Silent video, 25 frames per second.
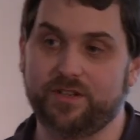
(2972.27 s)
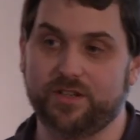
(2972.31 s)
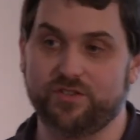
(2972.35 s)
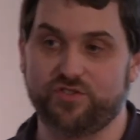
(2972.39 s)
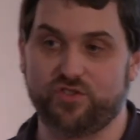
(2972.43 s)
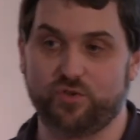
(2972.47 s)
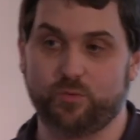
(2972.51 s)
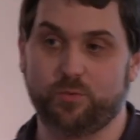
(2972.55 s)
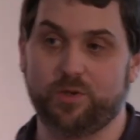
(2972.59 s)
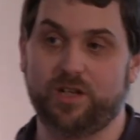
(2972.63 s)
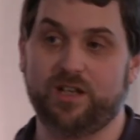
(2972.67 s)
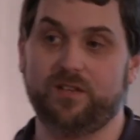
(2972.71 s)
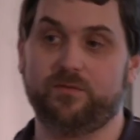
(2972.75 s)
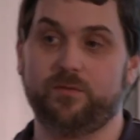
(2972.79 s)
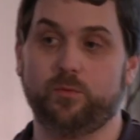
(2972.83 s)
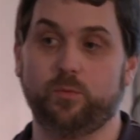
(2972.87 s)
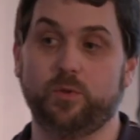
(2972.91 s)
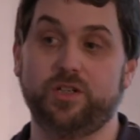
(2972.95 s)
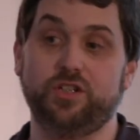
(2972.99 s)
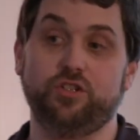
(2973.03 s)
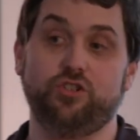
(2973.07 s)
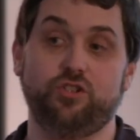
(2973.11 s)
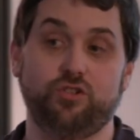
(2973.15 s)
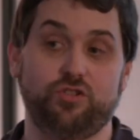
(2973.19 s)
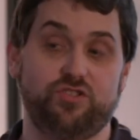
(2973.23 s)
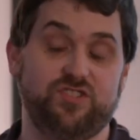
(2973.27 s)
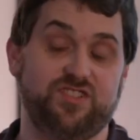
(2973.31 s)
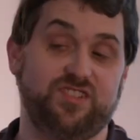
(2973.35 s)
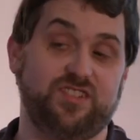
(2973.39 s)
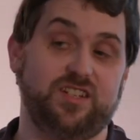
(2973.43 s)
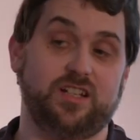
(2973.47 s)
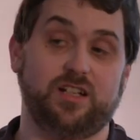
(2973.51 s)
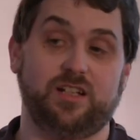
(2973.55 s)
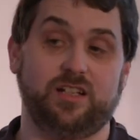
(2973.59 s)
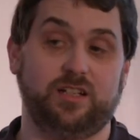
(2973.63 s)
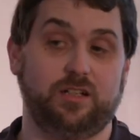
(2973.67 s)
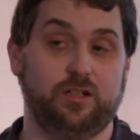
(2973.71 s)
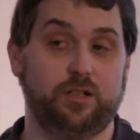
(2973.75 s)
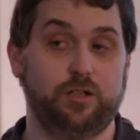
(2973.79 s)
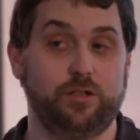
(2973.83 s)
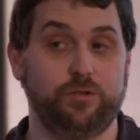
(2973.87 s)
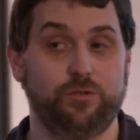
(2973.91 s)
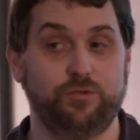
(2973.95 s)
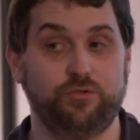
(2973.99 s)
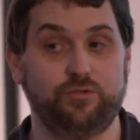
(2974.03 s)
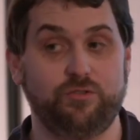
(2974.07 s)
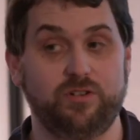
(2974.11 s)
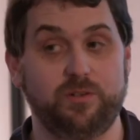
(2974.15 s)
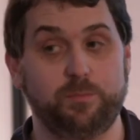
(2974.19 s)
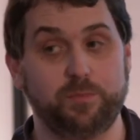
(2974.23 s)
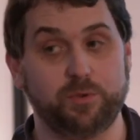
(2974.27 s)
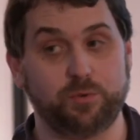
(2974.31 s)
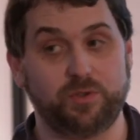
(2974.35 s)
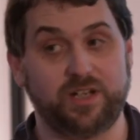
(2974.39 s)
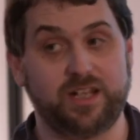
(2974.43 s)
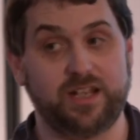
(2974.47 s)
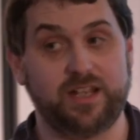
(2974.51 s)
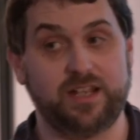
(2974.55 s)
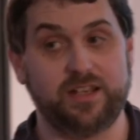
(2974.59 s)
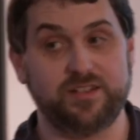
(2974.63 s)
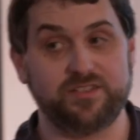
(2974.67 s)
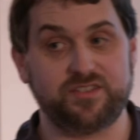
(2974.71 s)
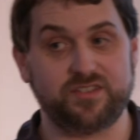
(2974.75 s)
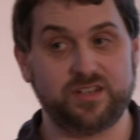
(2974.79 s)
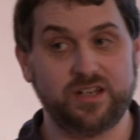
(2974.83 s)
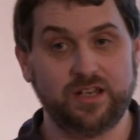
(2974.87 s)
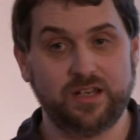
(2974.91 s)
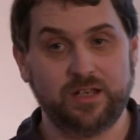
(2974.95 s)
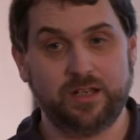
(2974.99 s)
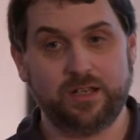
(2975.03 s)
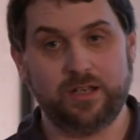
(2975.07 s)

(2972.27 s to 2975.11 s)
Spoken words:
as to whether we should still include triple DES,